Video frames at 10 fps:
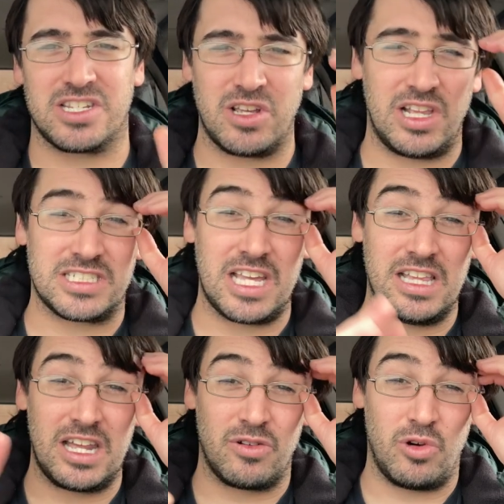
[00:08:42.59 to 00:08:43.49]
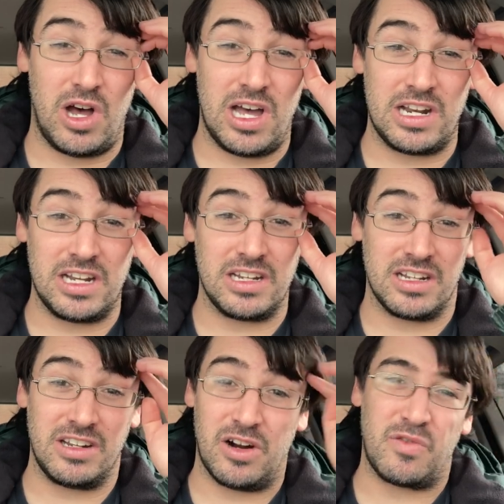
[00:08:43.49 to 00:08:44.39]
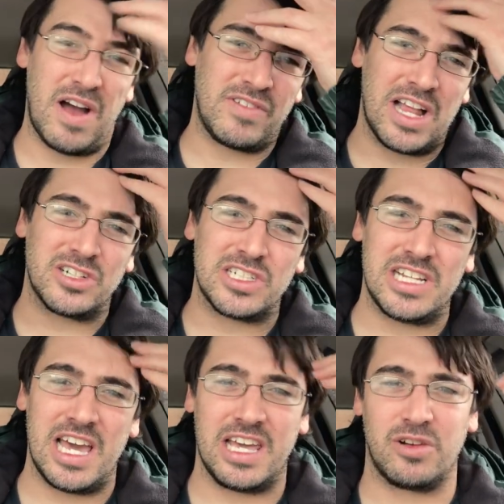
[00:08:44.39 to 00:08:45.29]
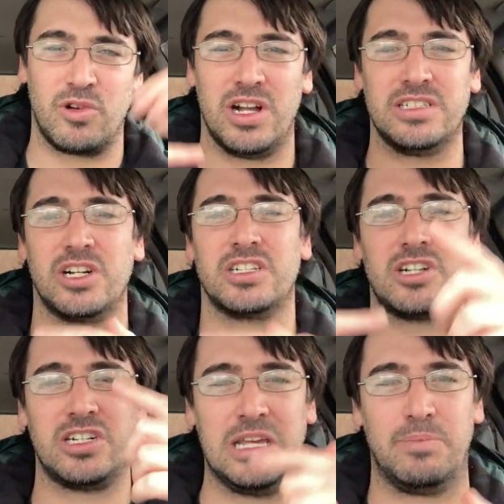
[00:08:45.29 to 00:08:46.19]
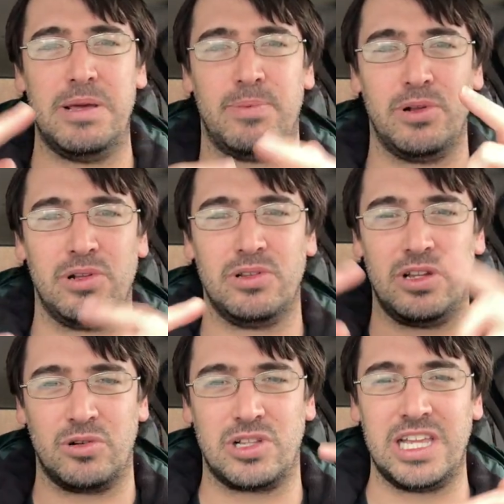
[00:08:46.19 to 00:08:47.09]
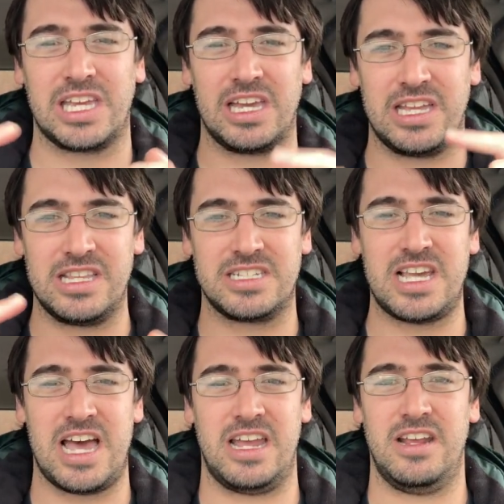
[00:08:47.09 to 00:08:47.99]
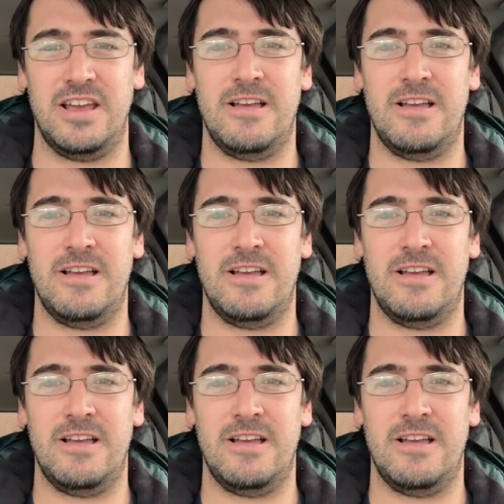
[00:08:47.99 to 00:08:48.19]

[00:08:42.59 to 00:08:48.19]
So let's say you let it run and, $5 a day and it runs. You're going to start to get people, clicking on this ad.